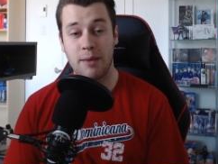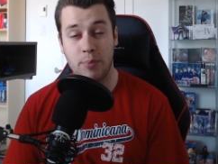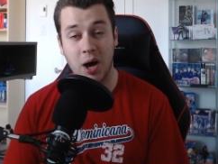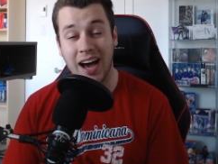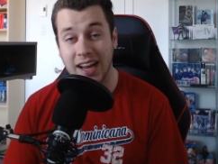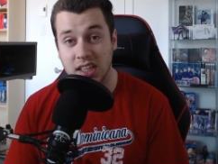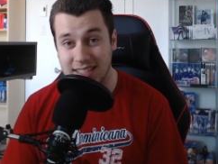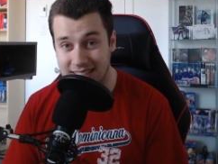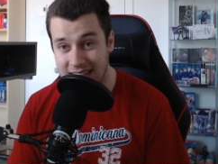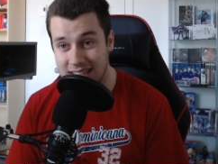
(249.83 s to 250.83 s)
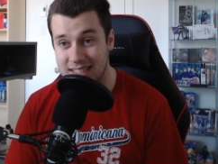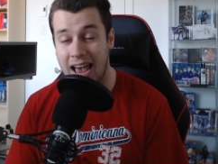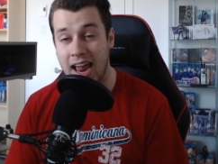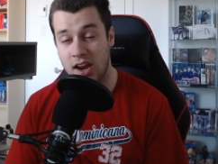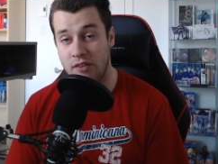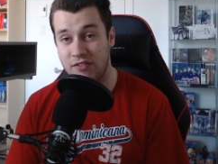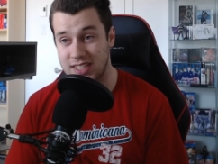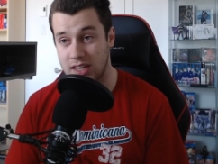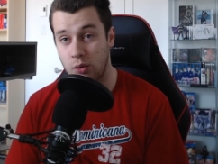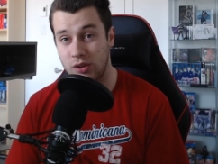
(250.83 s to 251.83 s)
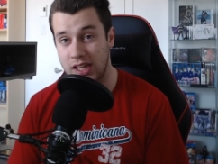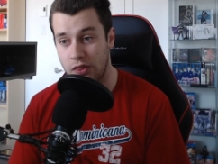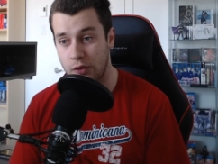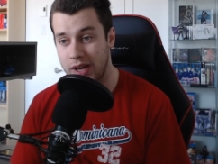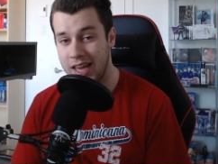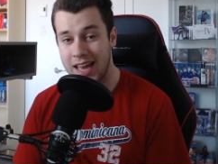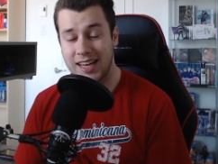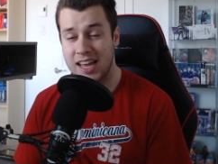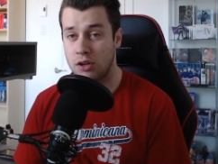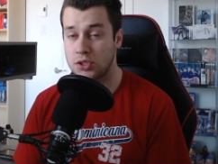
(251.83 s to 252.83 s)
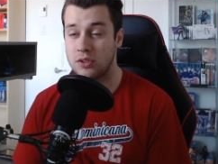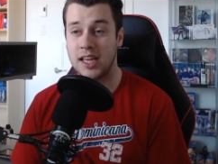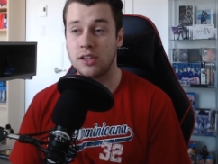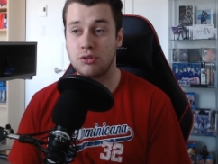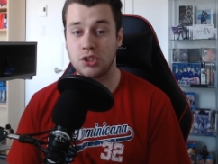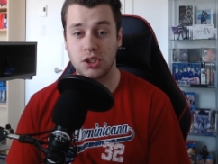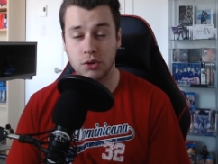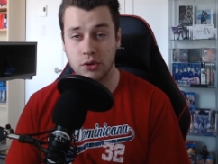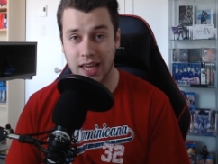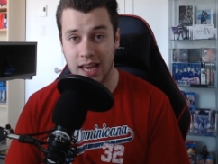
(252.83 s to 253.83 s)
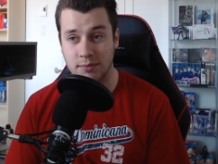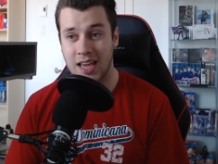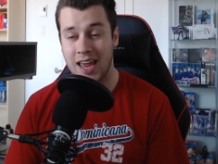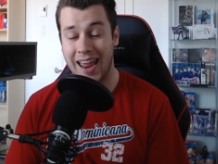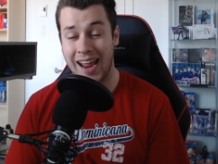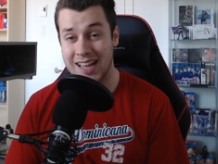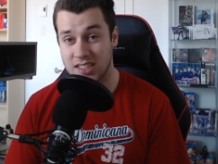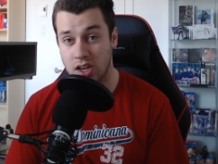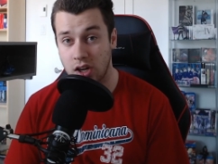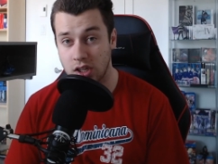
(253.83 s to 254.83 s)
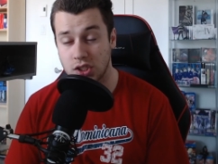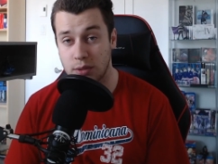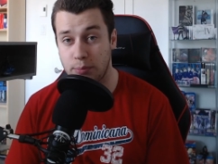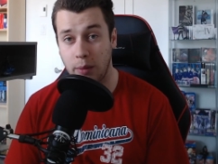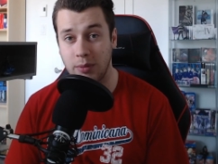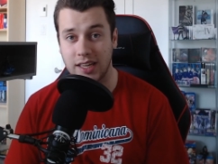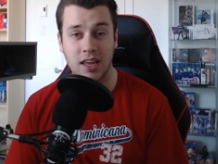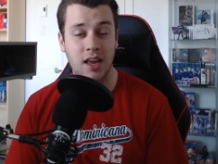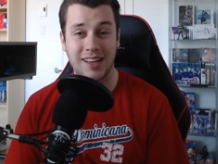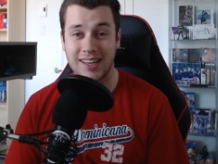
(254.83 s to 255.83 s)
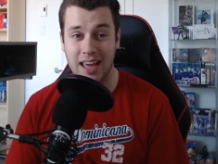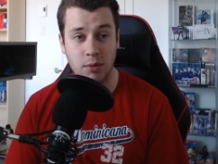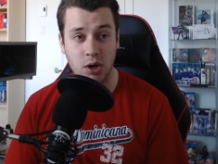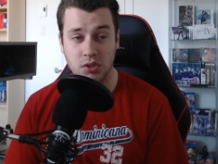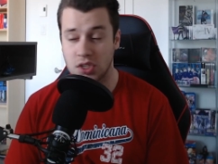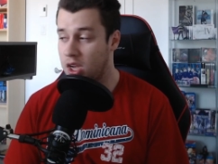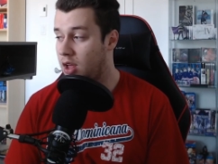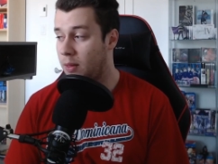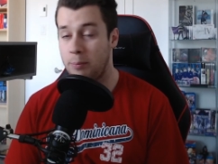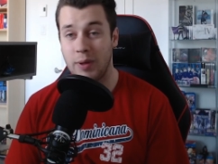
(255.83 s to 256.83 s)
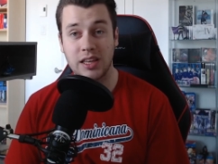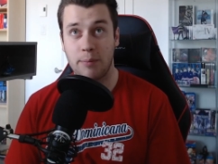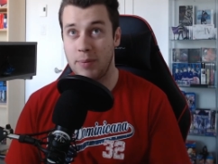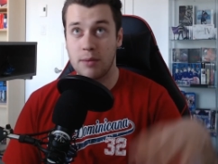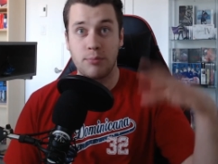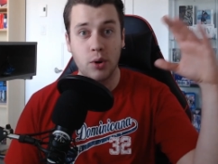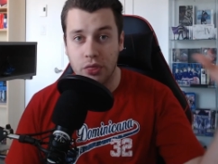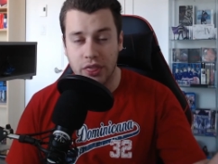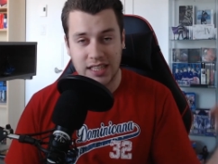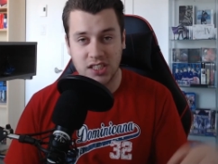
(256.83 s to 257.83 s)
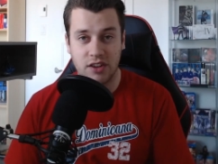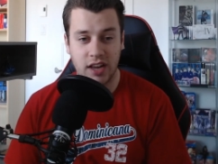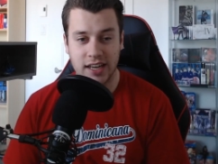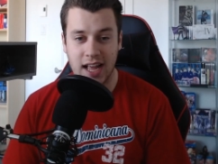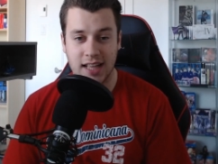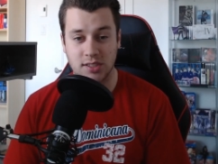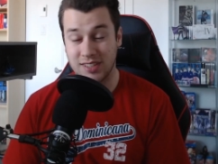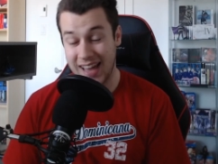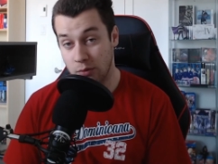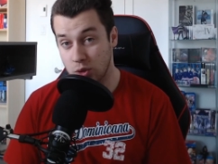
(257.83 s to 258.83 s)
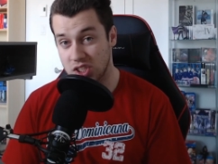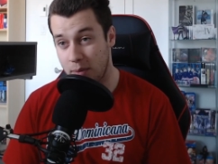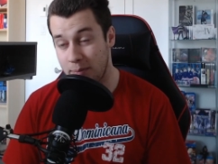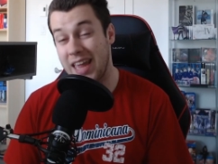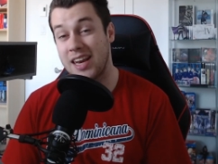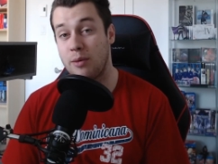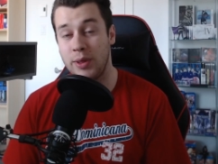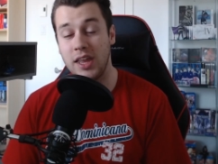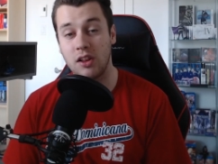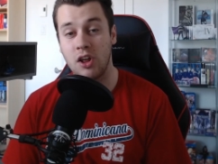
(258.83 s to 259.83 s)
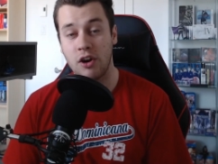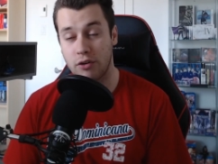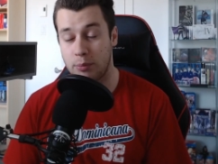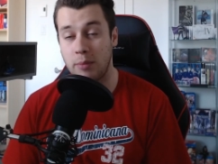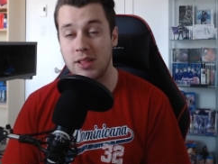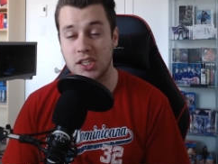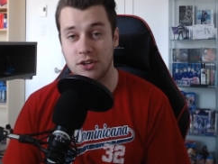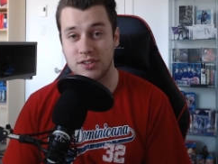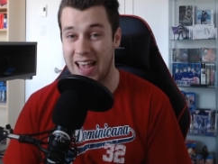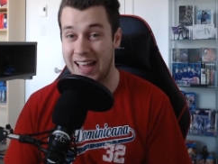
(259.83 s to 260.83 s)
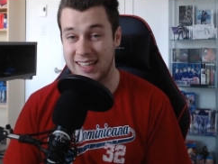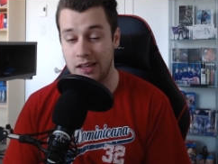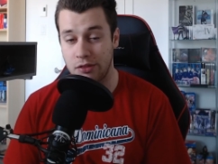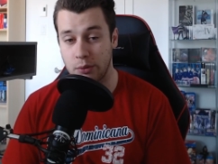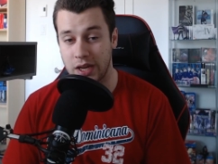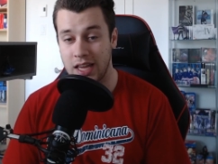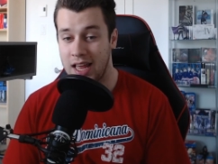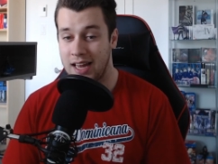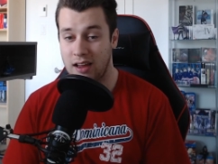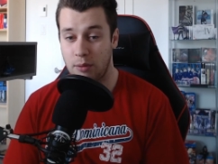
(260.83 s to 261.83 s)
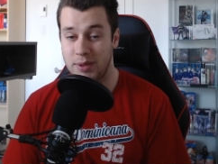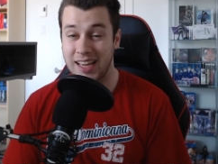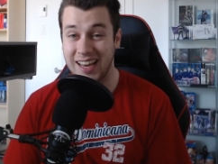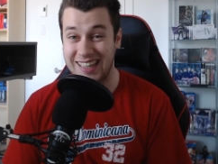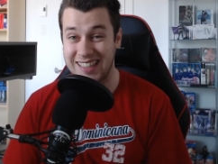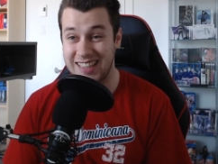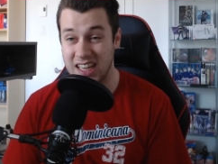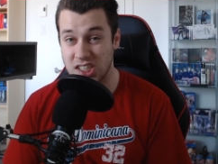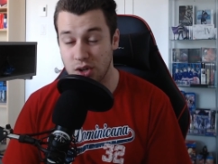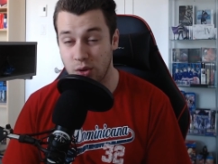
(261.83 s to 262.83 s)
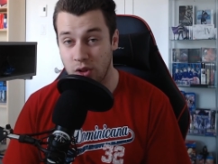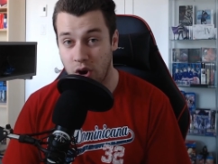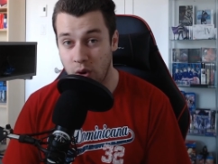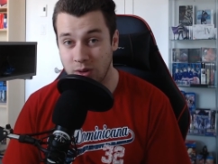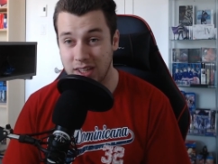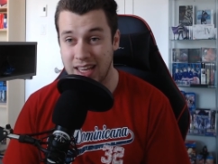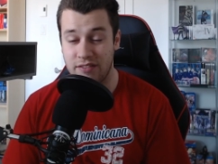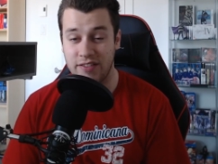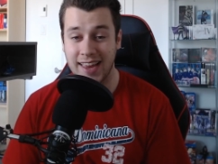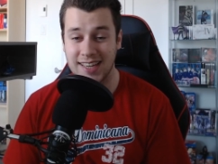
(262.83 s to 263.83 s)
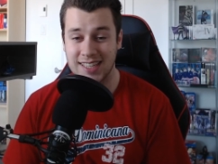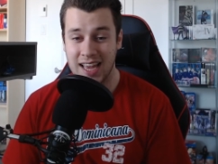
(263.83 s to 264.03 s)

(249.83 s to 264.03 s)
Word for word: behind the scenes at a physical E three. They also get to show their games hands-on to the public, demos, build a big booth and stuff like that. So that was the main appeal for publishers at E three. Now, being a digital only event,